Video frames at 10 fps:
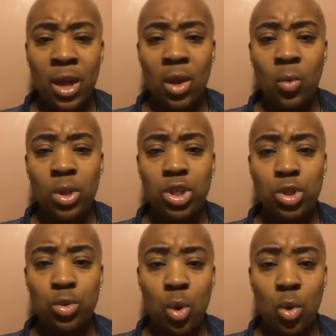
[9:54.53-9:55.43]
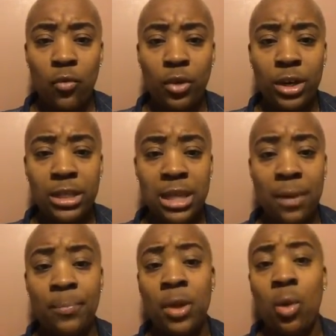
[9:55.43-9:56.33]
What's too old for your
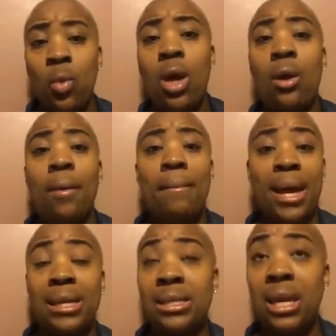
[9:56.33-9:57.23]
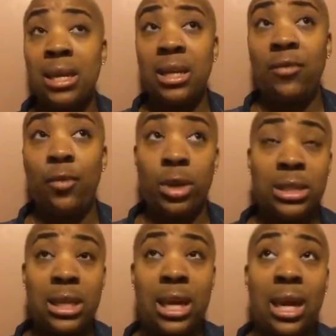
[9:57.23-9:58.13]
son? Well, my son is
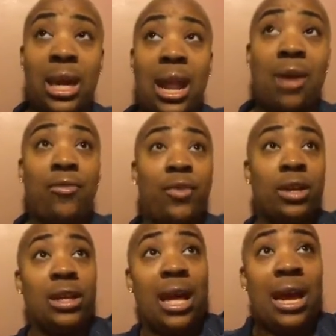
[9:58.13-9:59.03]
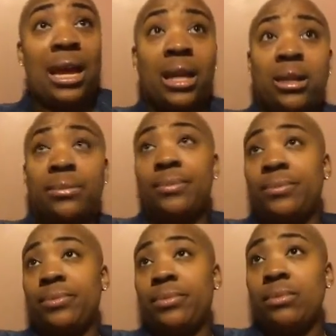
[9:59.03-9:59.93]
14, and I feel like
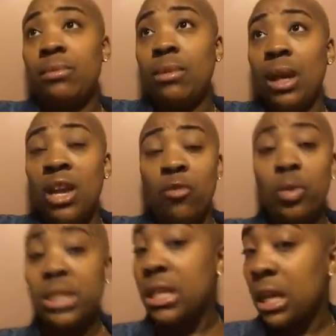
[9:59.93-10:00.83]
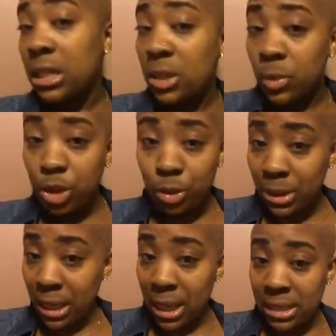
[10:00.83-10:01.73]
if we stick into what you
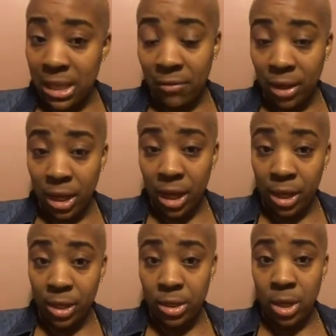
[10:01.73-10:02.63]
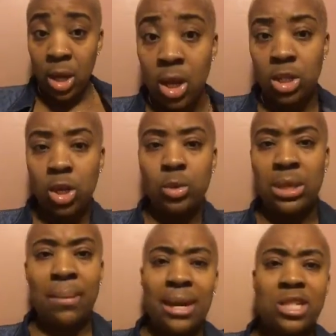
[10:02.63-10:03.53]
said, seven years. So
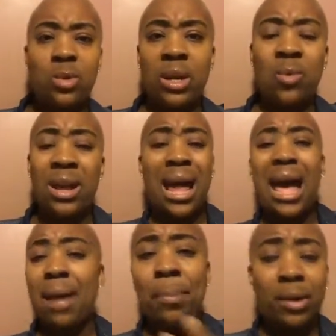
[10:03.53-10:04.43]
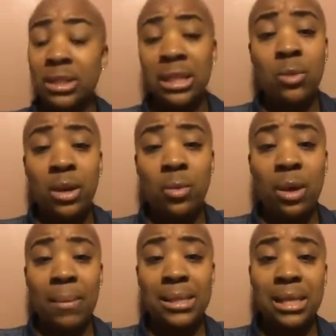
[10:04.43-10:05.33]
somebody that's 21, I personally wouldn't
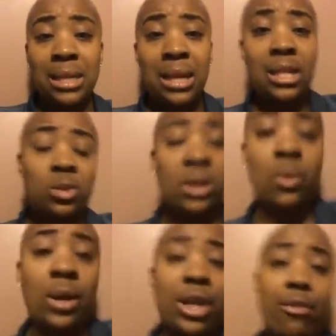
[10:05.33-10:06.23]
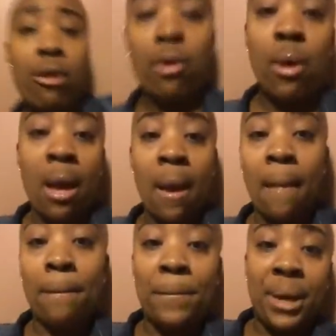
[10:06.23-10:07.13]
want my son to date a 21 year old,
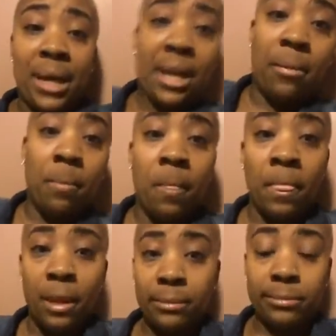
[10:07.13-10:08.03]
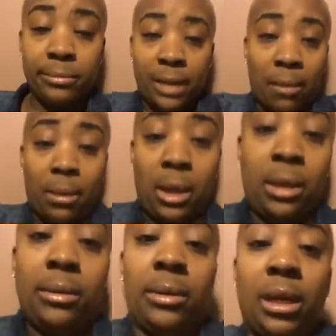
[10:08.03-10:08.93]
but I
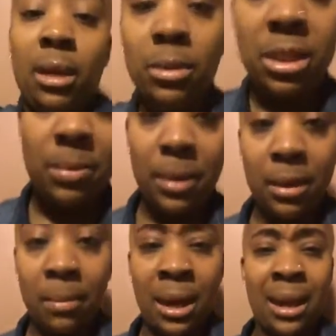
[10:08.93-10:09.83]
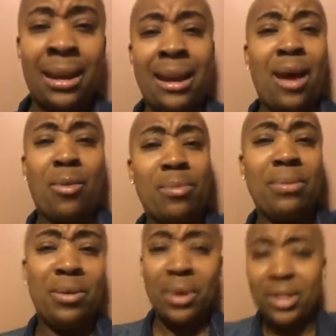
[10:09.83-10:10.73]
mean, he would just be the man. And I will
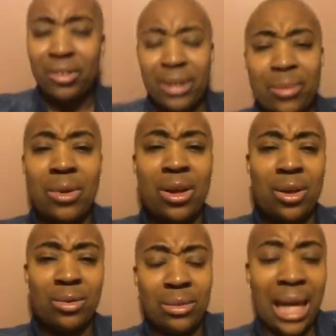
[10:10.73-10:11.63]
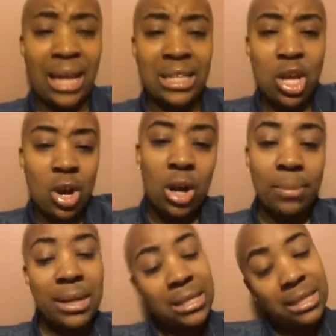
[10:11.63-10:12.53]
be wondering, well, like, it's hard
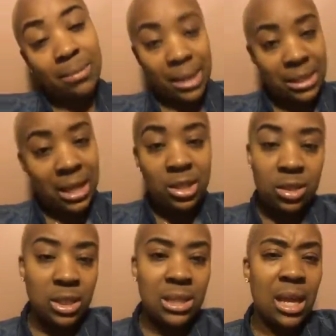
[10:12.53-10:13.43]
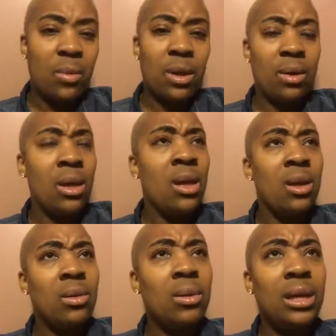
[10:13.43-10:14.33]
because it's my son. So it's just like, well,
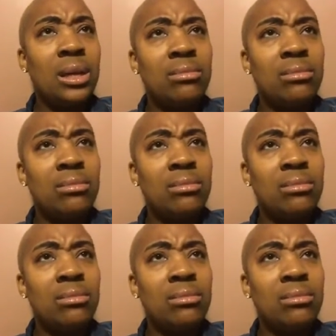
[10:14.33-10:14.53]
what